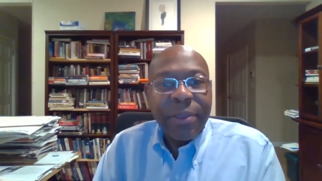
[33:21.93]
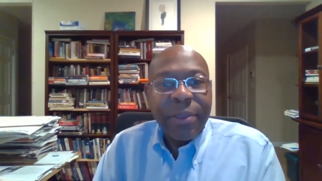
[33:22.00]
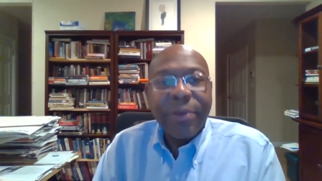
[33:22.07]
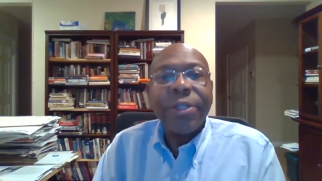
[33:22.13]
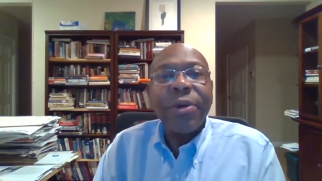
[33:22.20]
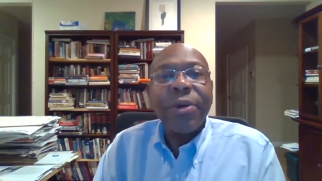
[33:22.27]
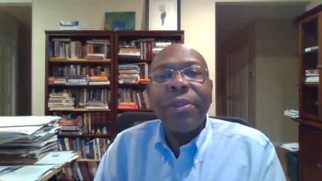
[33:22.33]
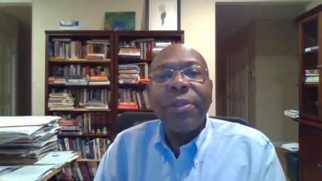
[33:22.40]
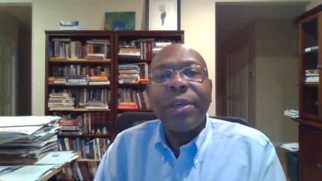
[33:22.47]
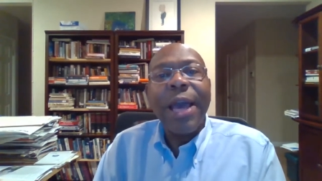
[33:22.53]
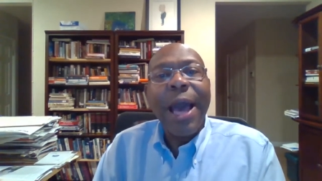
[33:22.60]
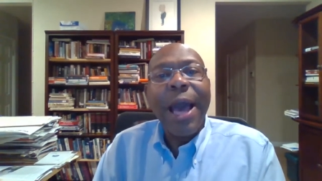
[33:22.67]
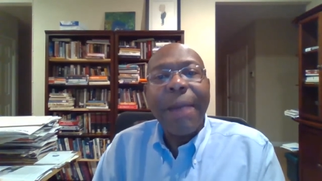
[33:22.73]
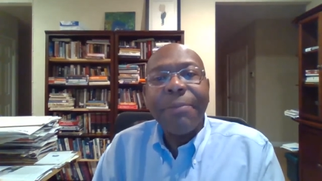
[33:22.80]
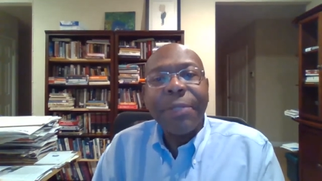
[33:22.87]
They're told the
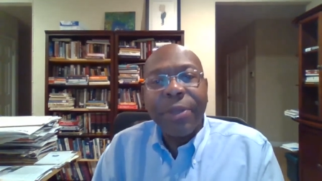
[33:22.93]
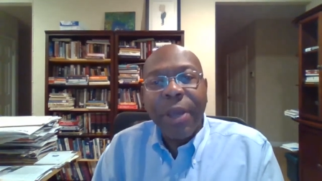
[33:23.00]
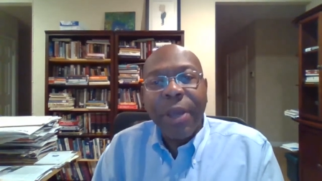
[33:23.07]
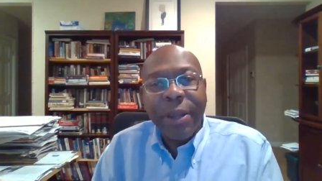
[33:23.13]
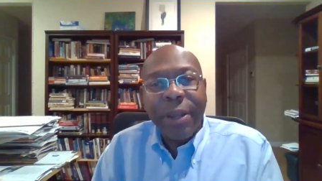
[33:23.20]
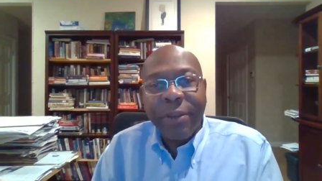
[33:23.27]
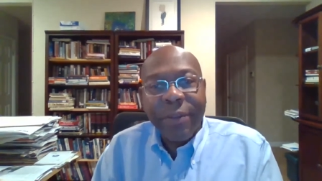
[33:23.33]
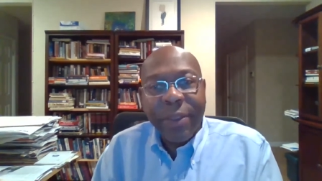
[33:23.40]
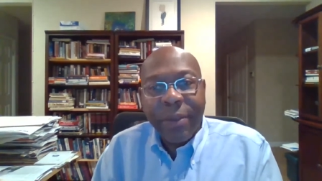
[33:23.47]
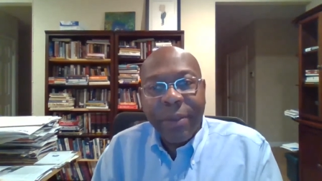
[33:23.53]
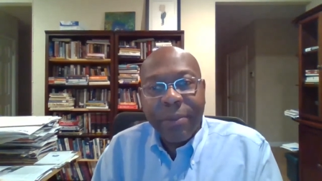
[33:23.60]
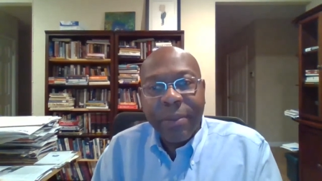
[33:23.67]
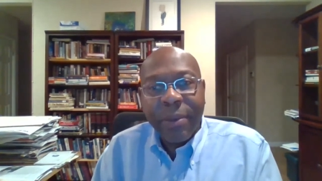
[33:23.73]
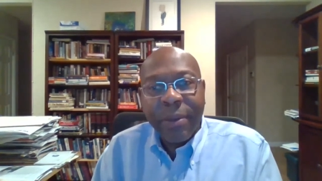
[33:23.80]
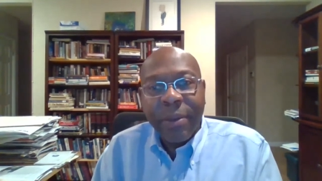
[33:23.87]
cops are gunning for them.
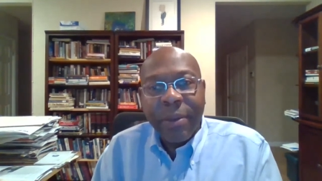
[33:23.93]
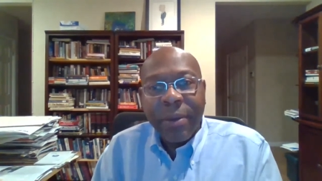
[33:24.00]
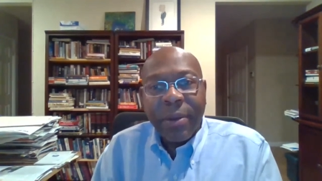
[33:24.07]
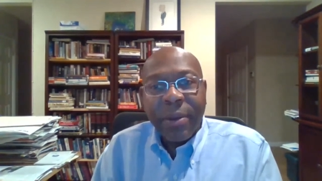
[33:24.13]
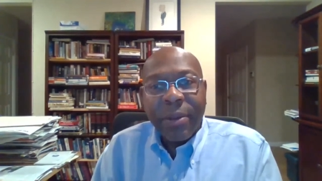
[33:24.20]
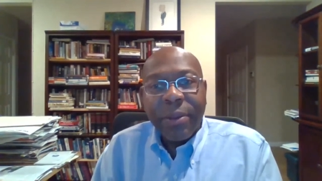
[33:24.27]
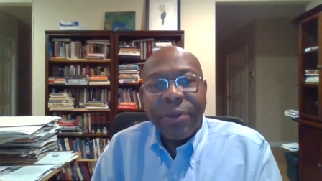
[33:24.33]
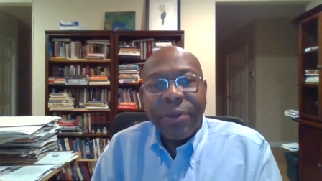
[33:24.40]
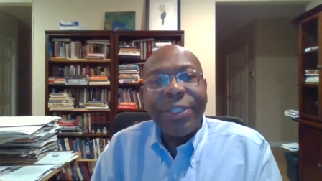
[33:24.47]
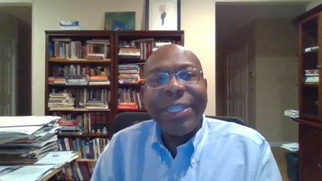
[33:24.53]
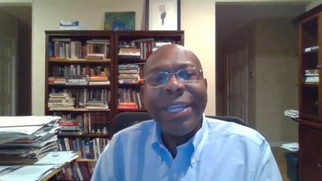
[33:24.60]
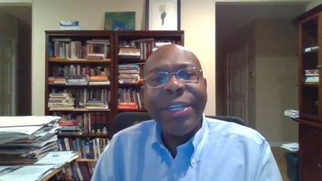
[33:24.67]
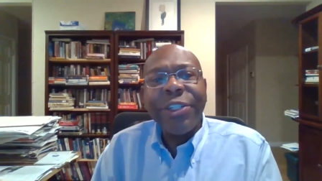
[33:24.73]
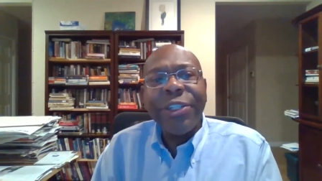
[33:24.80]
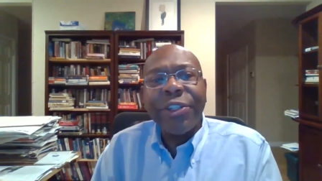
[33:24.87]
Their
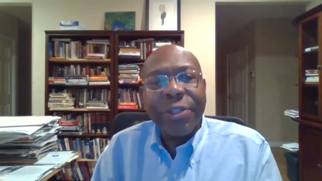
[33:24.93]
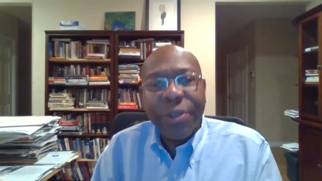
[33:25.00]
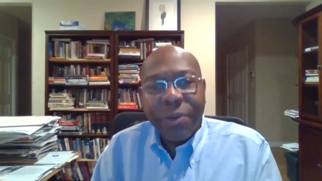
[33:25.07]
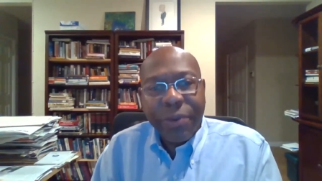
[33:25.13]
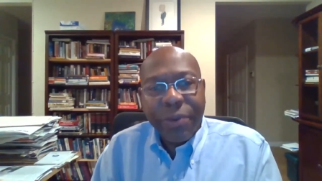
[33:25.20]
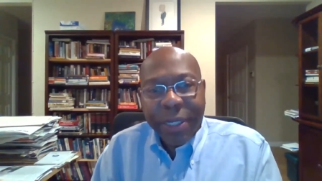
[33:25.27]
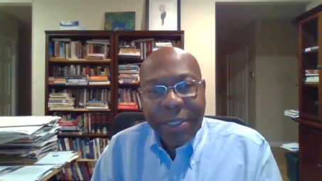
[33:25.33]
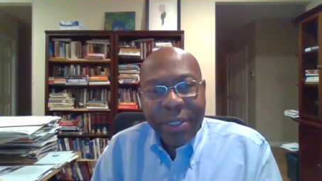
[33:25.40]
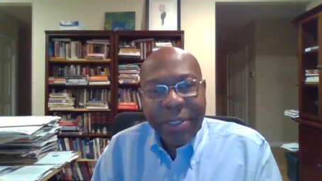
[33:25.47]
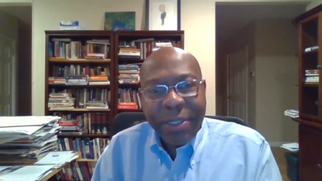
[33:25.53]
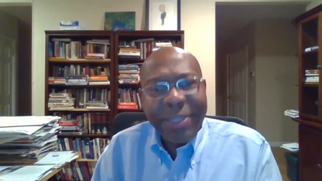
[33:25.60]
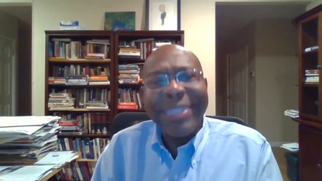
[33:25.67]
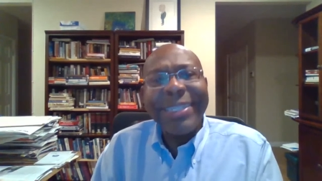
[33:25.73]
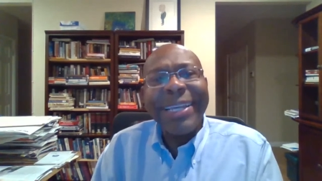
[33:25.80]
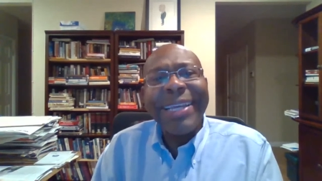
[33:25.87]
teachers are racist.
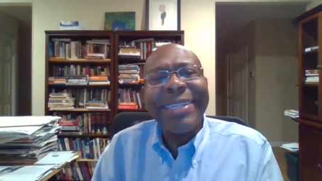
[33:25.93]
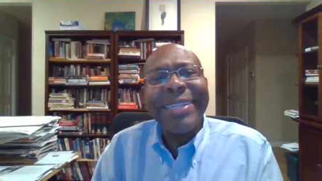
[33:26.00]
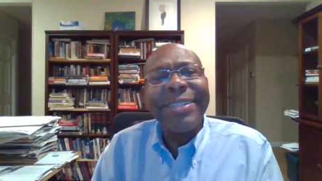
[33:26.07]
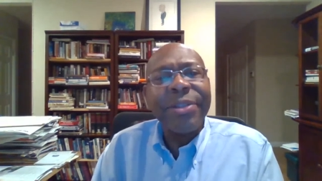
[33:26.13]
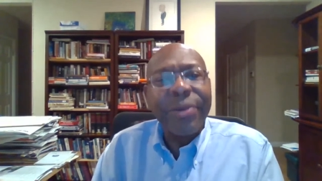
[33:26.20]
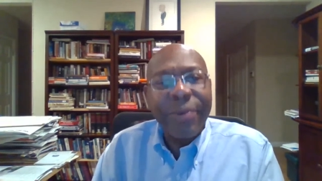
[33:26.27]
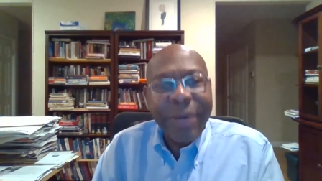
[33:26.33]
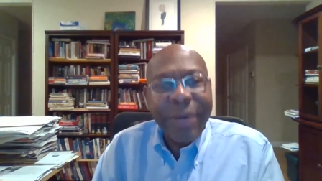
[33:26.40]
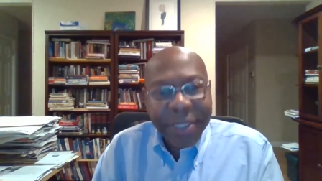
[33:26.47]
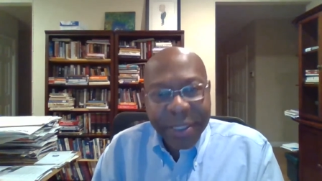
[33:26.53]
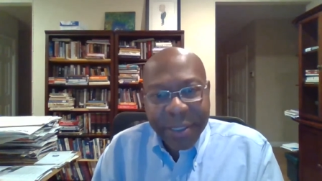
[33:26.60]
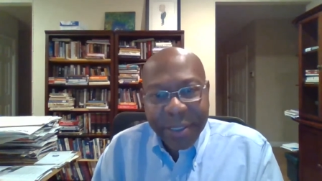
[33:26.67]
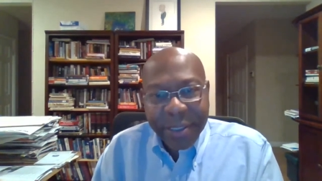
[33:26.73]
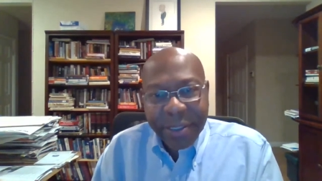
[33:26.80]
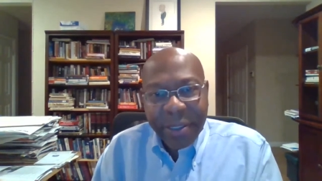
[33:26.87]
The tests are
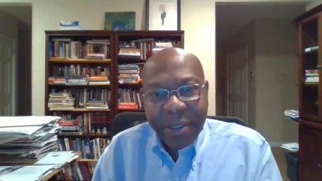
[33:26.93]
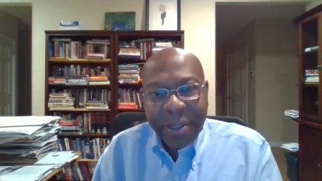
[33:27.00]
racist.